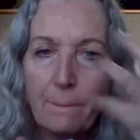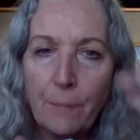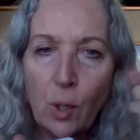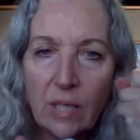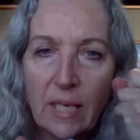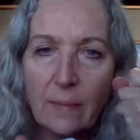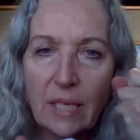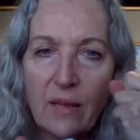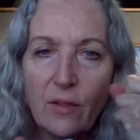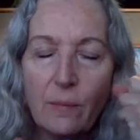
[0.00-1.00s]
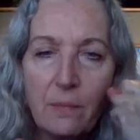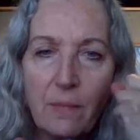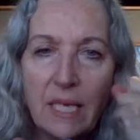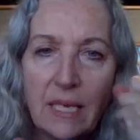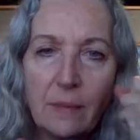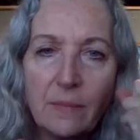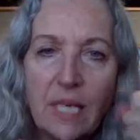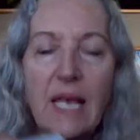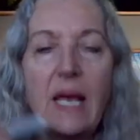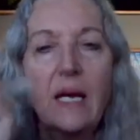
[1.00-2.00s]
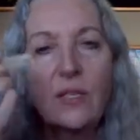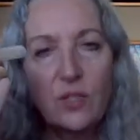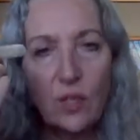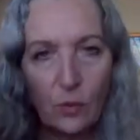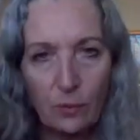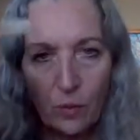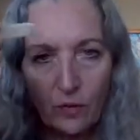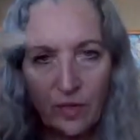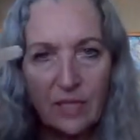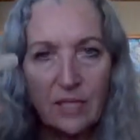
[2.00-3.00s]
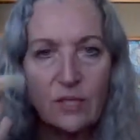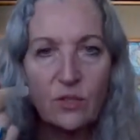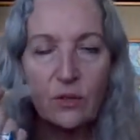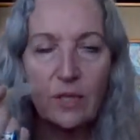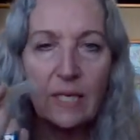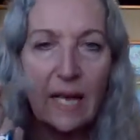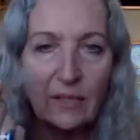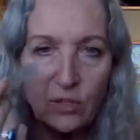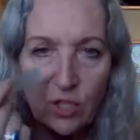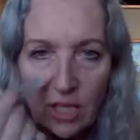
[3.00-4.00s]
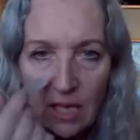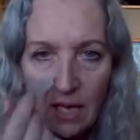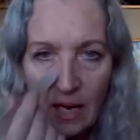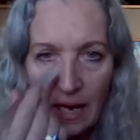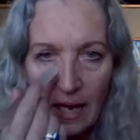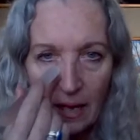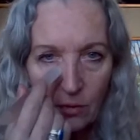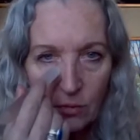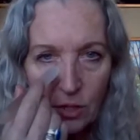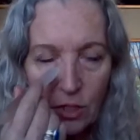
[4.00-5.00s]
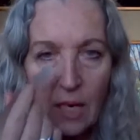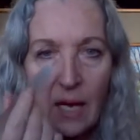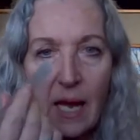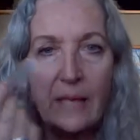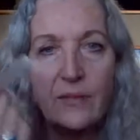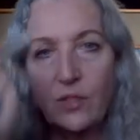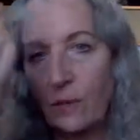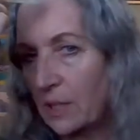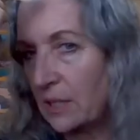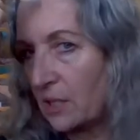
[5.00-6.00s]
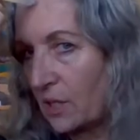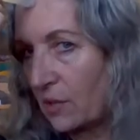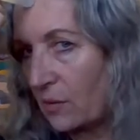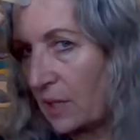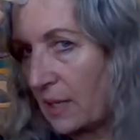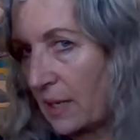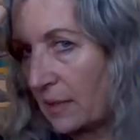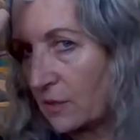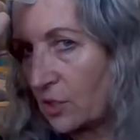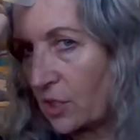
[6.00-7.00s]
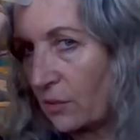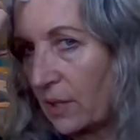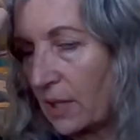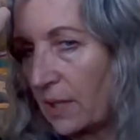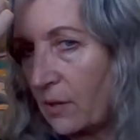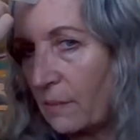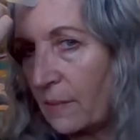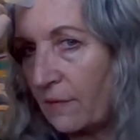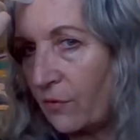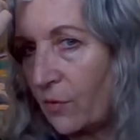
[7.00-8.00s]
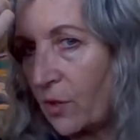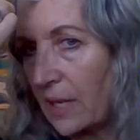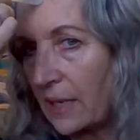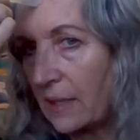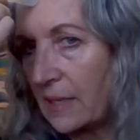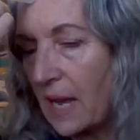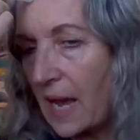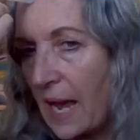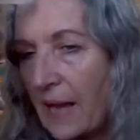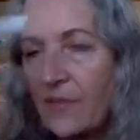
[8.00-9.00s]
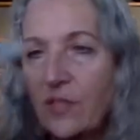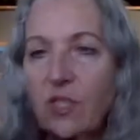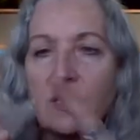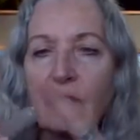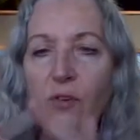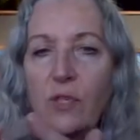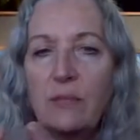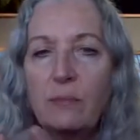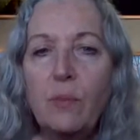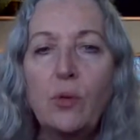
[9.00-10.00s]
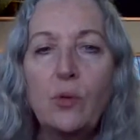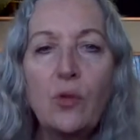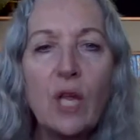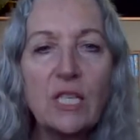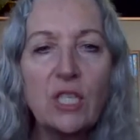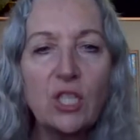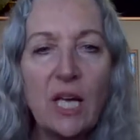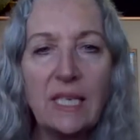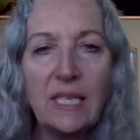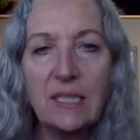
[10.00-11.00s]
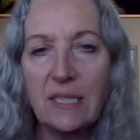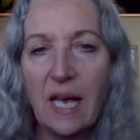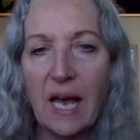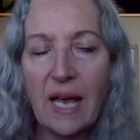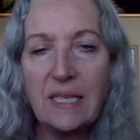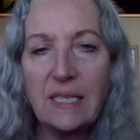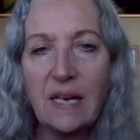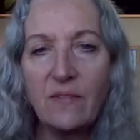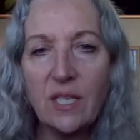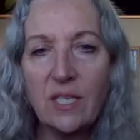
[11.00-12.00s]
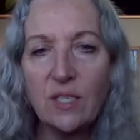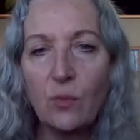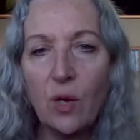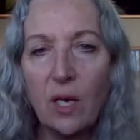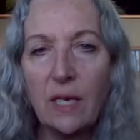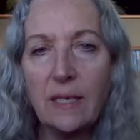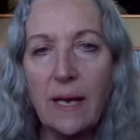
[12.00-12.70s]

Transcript: pulling them together, making them tight. So we're moving the discordant energy out. And so I'm going to start actually right here on my forehead. And this is a very smooth, shiny side of this rod.